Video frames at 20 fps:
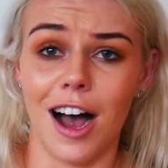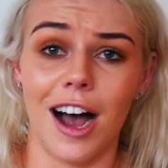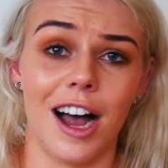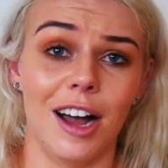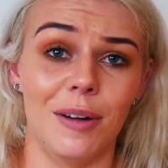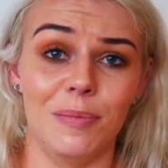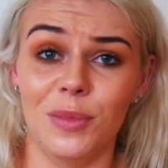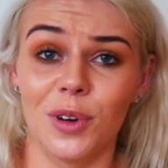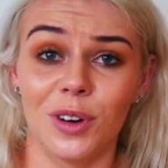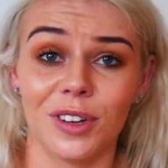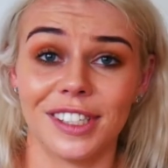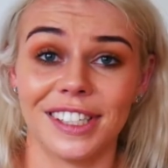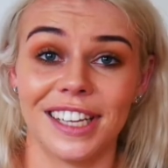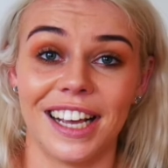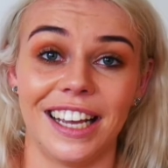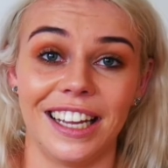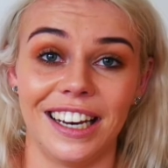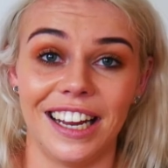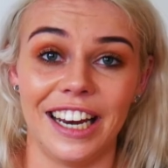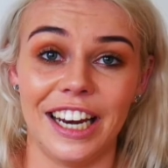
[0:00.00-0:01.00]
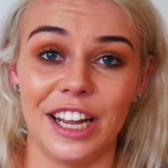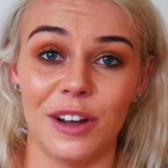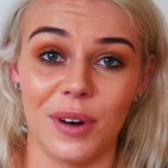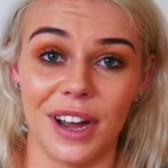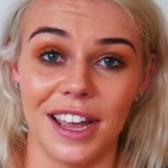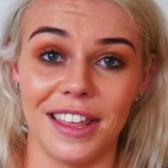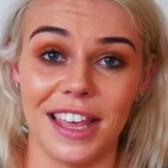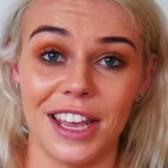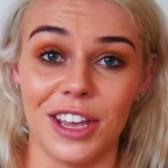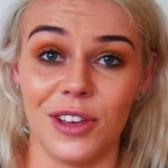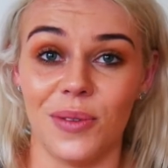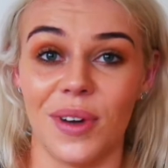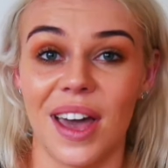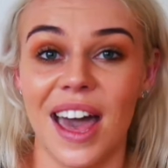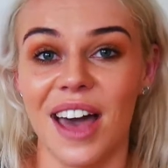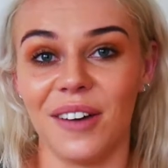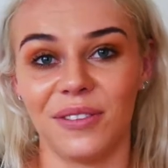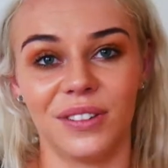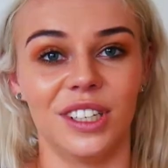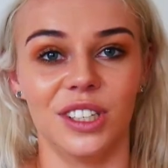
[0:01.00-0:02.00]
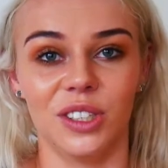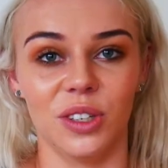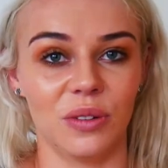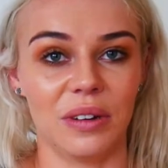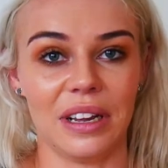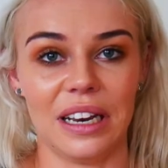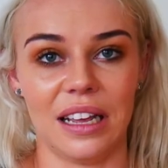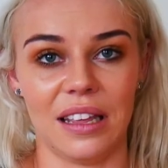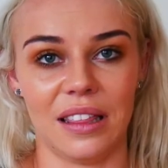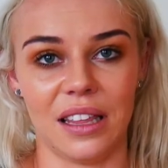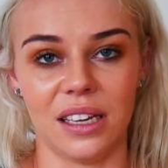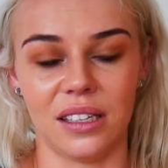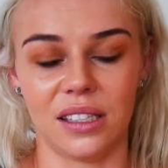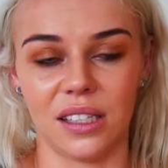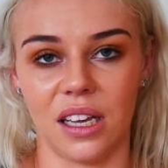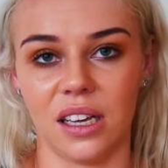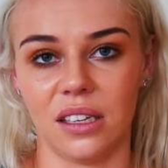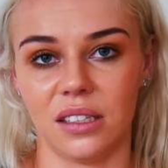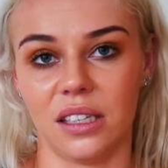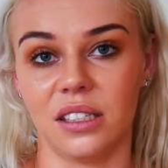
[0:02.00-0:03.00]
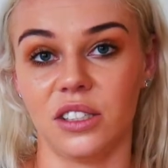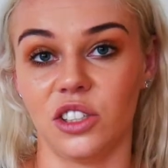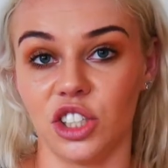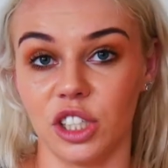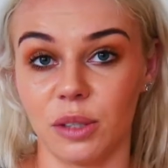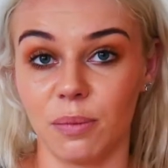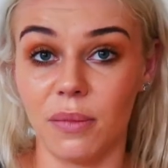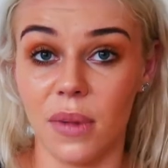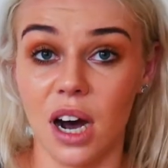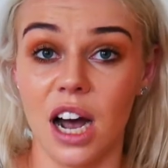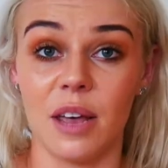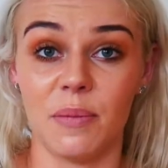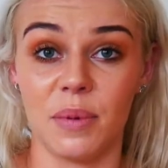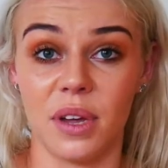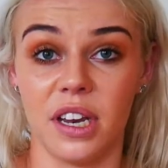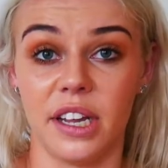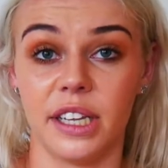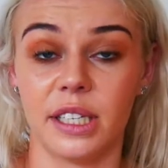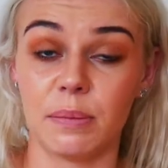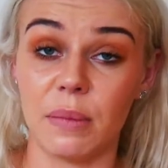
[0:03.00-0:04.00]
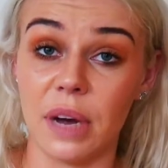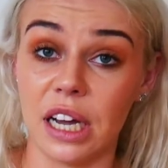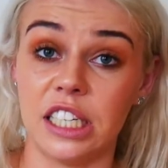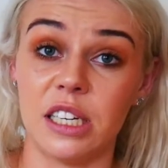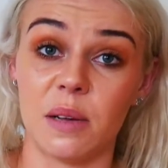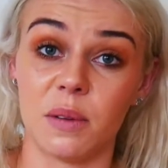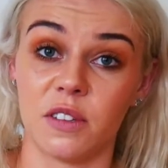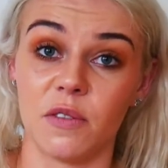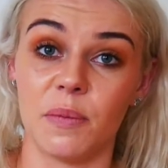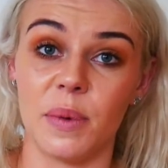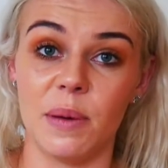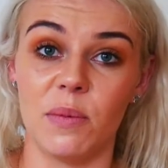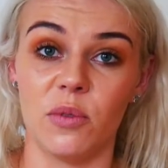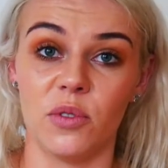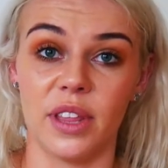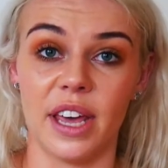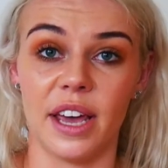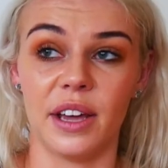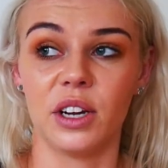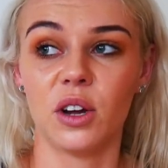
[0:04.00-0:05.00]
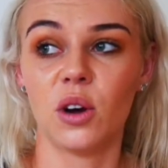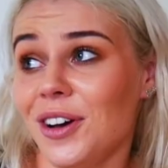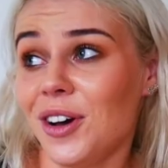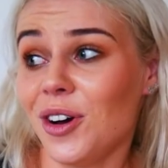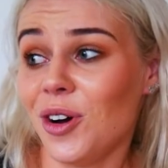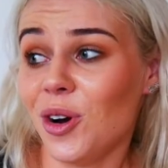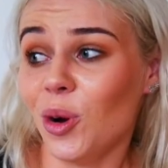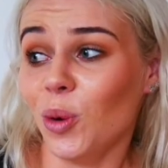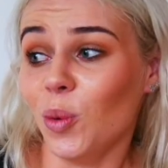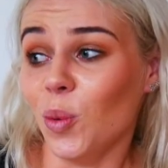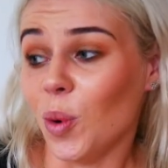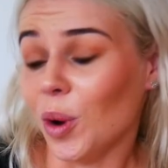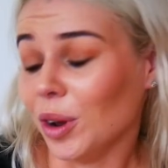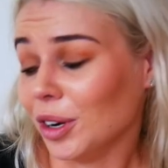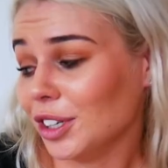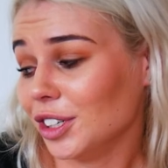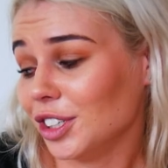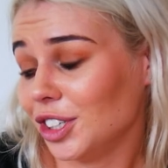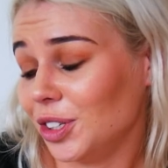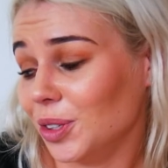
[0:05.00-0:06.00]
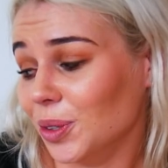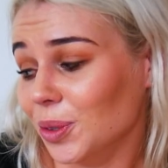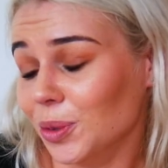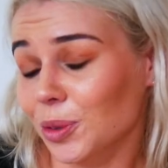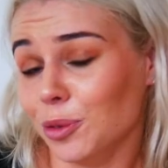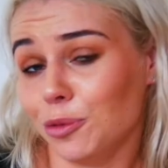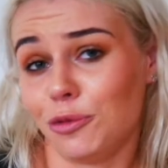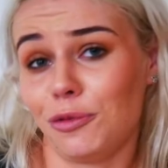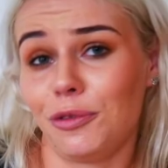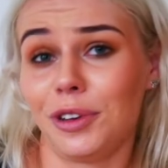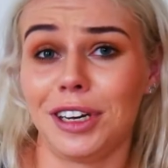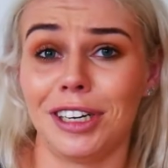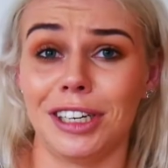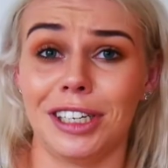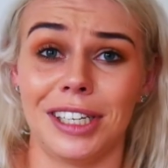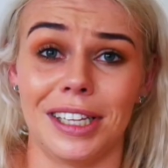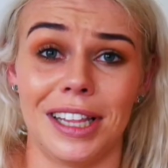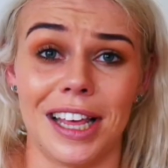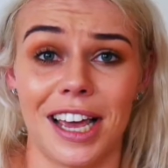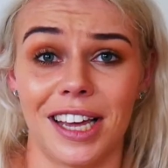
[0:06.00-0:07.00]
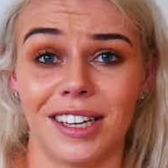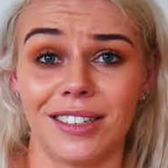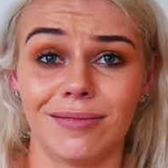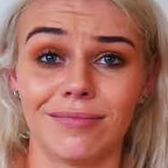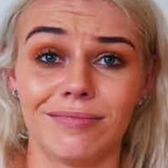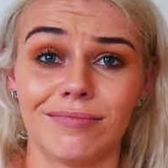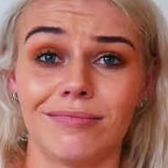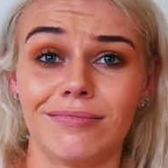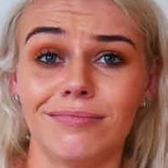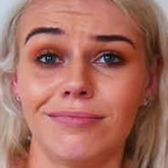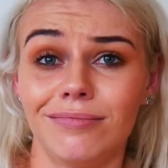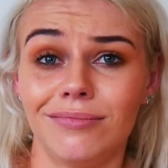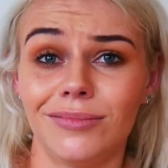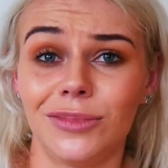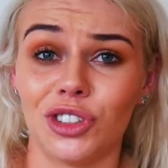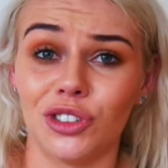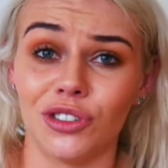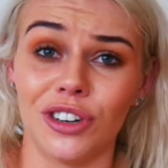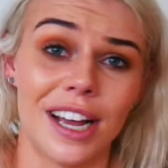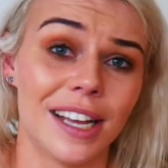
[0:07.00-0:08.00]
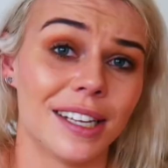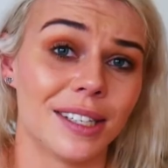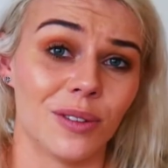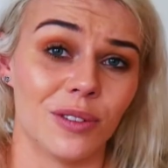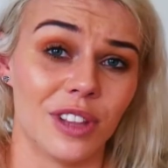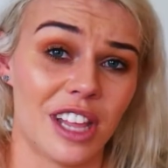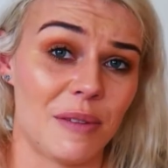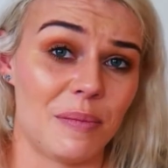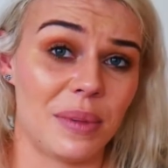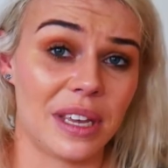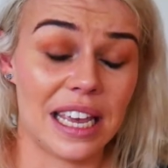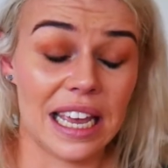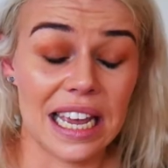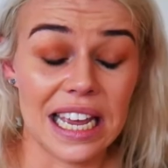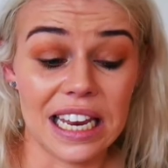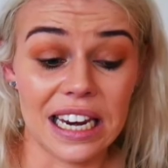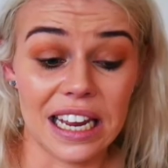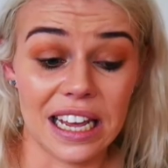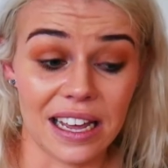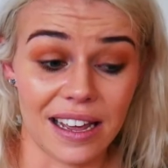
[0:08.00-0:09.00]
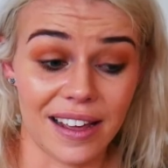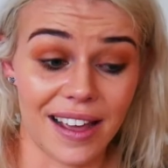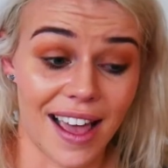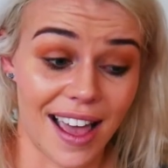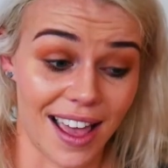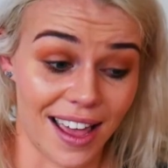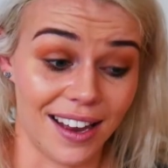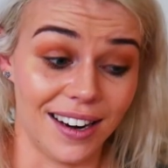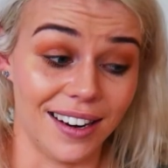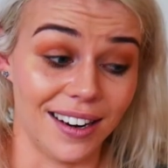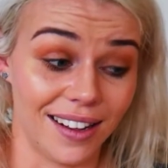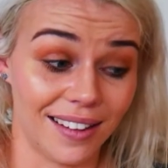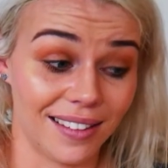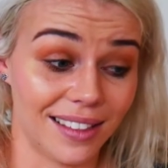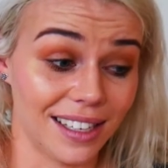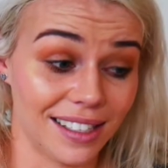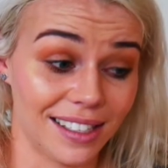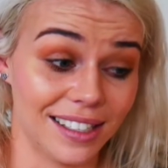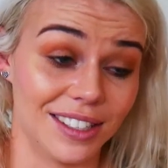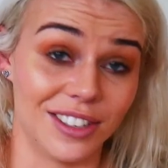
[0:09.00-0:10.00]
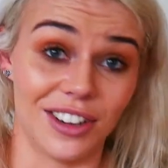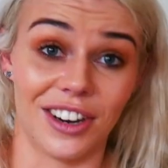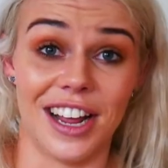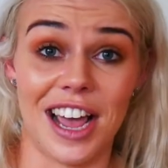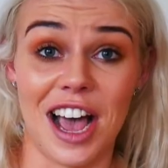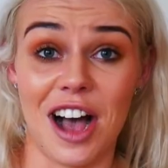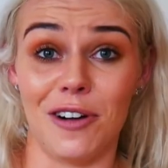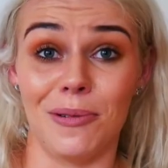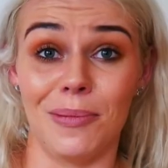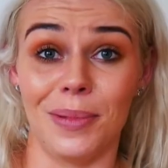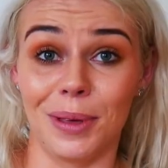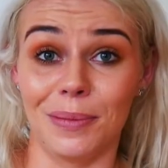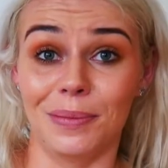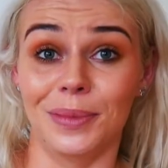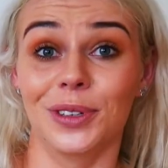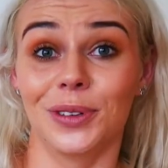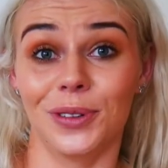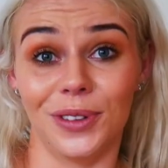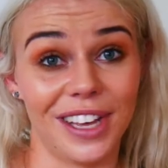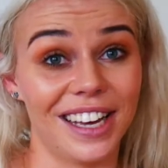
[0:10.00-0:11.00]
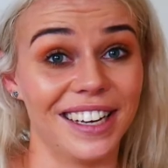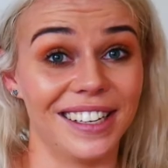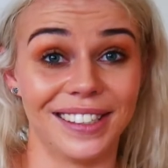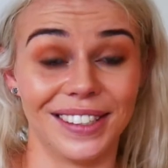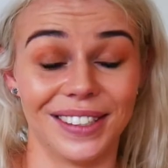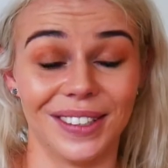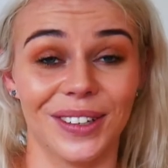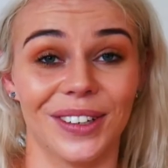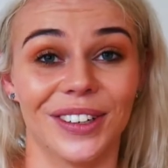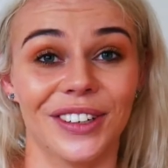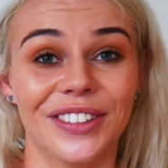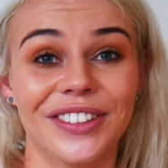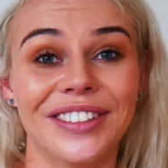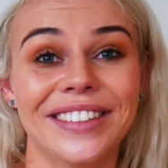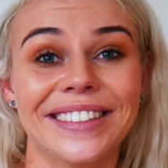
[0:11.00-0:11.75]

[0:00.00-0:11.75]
I'm not saying in any way that you have to do any of these things. These are just my opinions, my tips for people that want to fit into that dress or that bikini, and this is going to help them do that. So